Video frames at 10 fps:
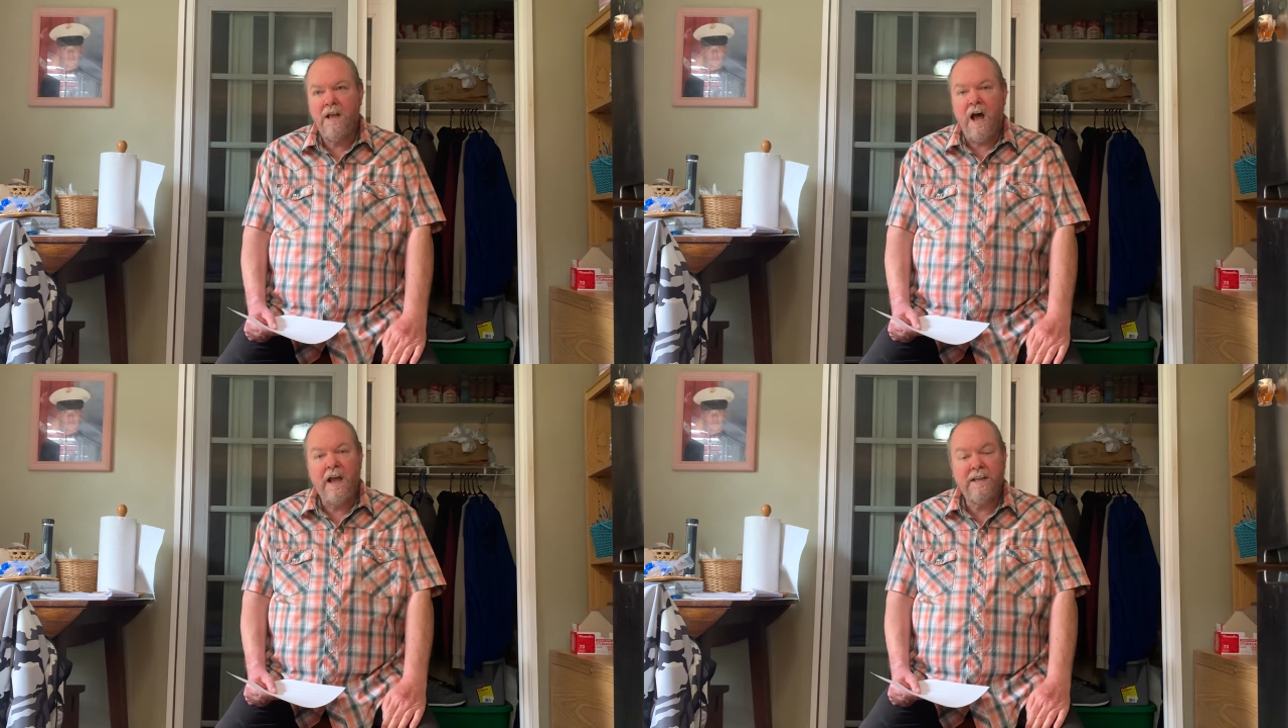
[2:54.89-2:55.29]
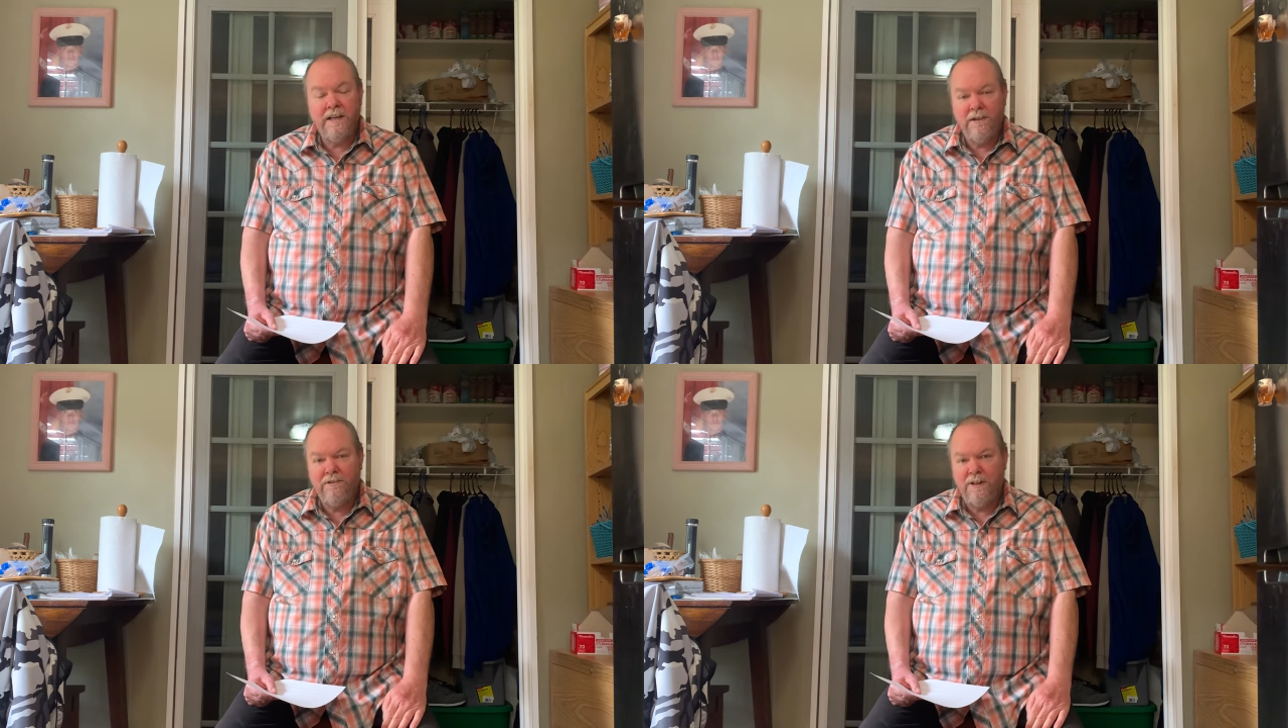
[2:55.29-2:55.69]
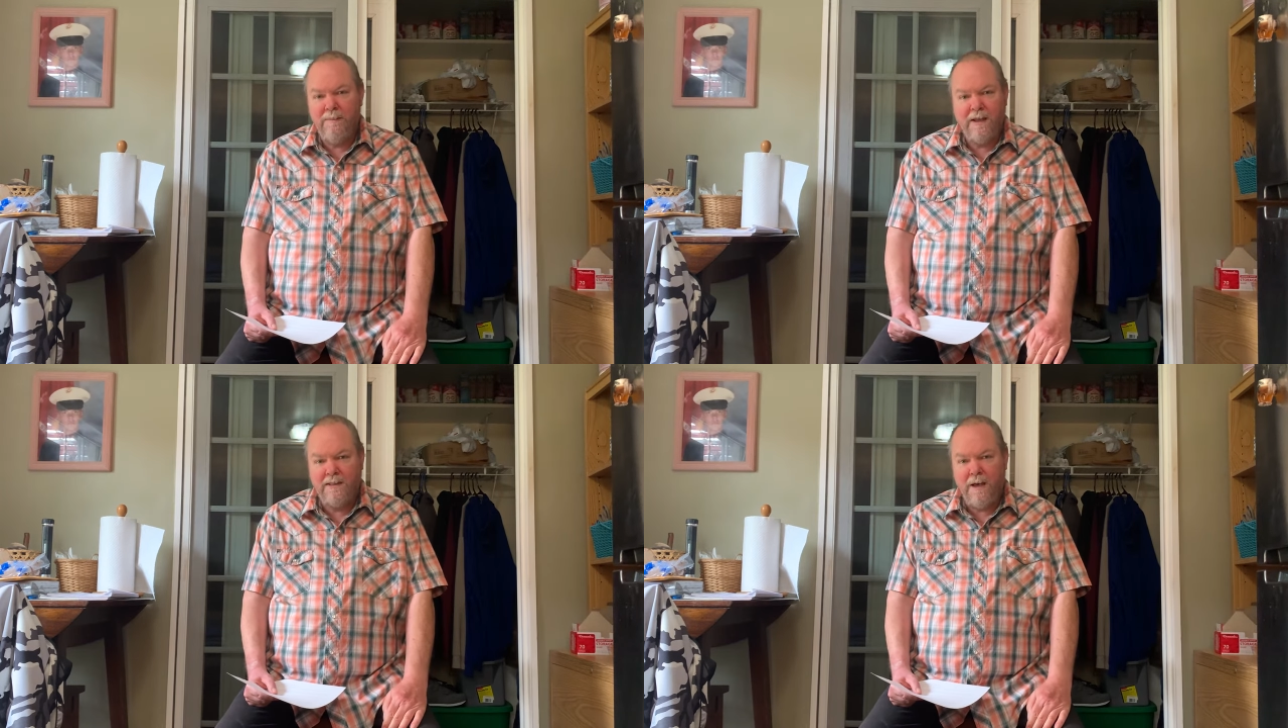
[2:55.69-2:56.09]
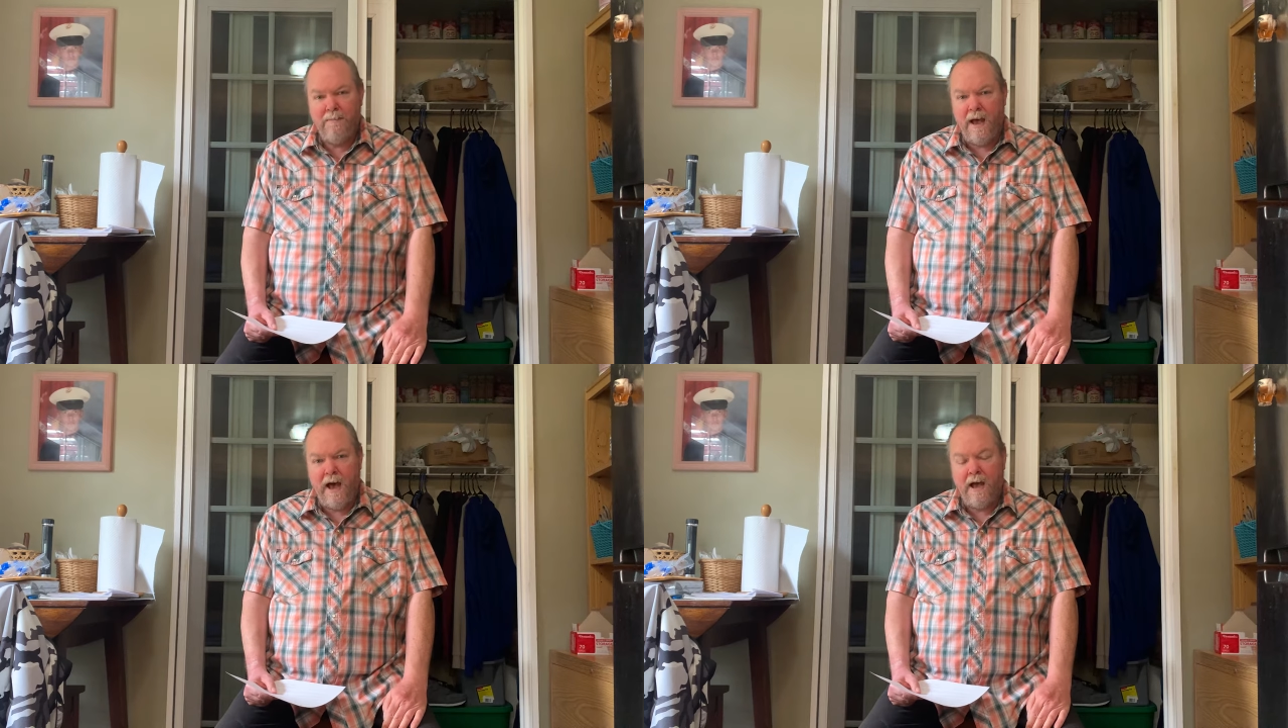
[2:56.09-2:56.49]
I can easily make that
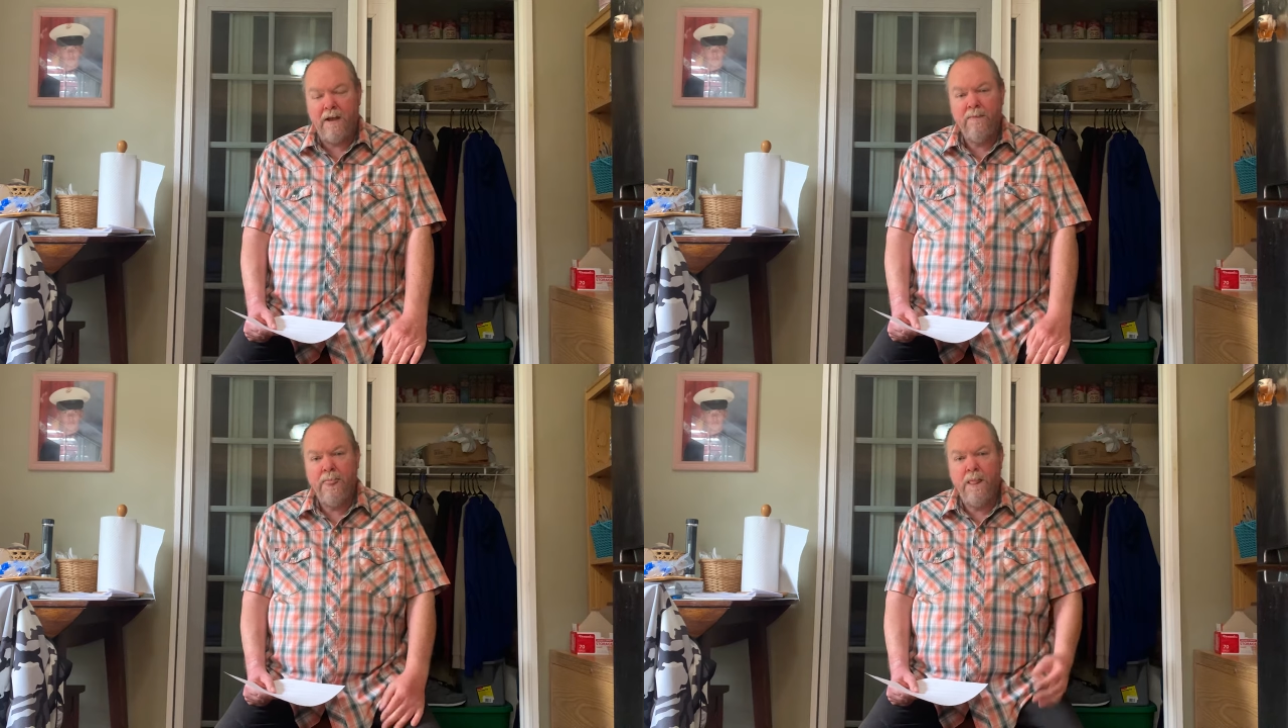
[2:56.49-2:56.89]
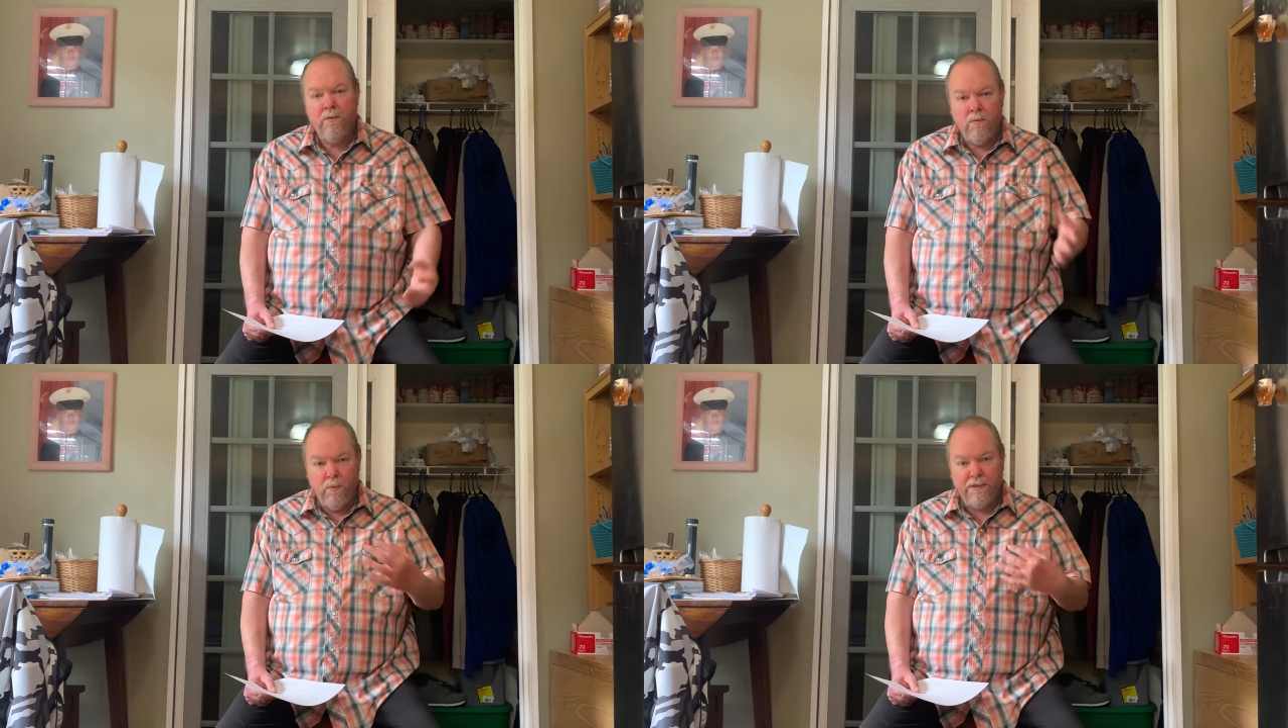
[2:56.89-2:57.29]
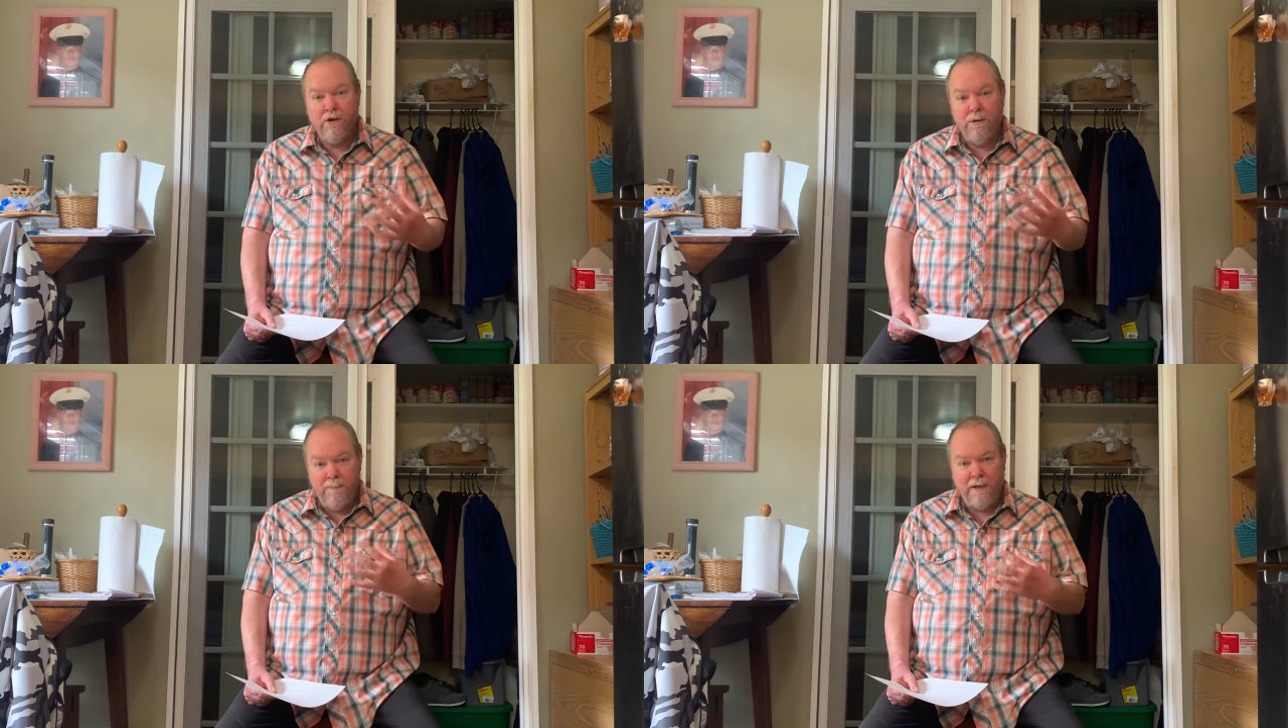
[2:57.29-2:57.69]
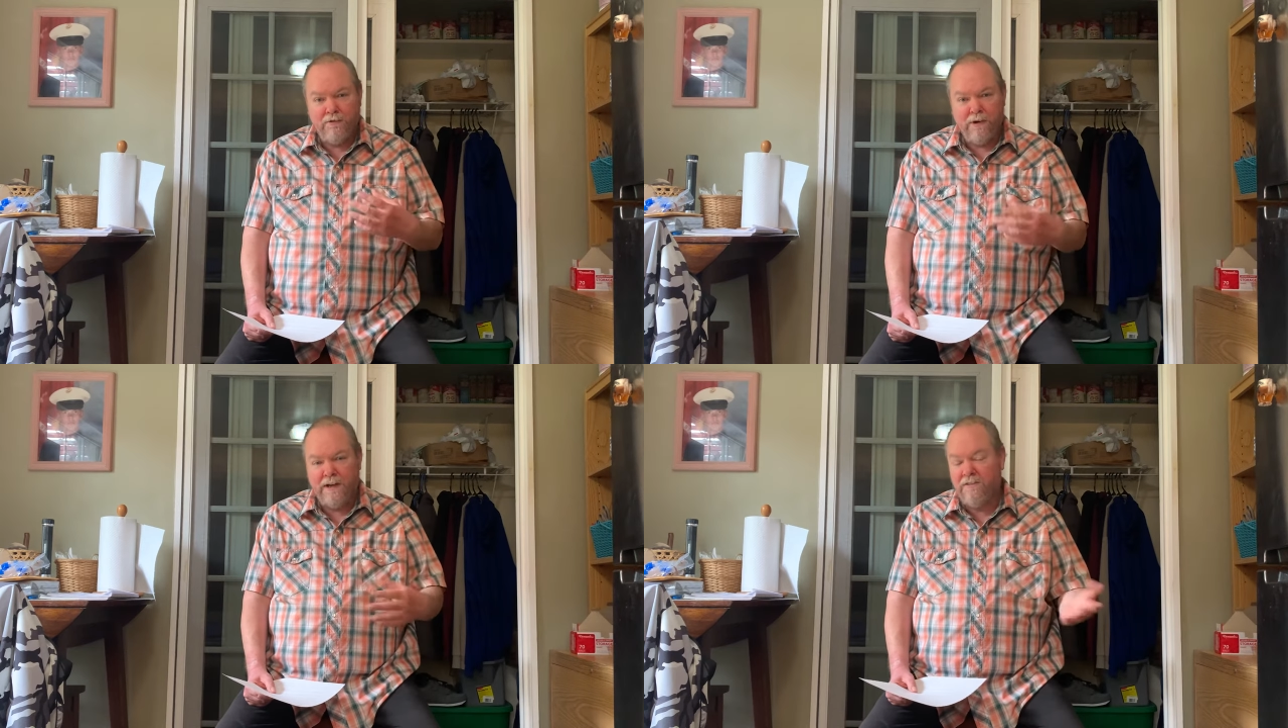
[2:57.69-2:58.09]
back with good mentoring.